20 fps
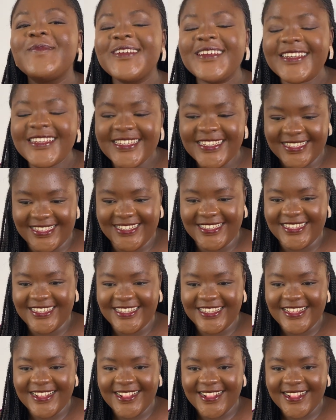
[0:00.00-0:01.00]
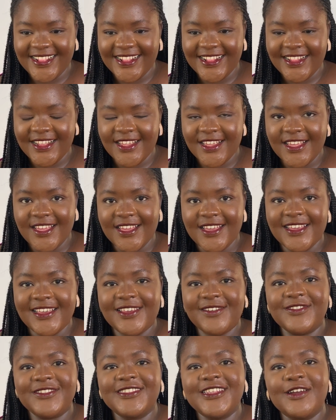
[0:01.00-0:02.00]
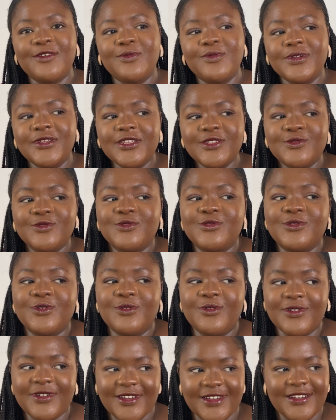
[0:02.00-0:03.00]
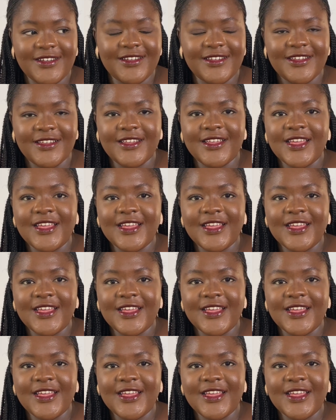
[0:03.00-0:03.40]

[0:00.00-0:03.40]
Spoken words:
me, he was like, we need to talk.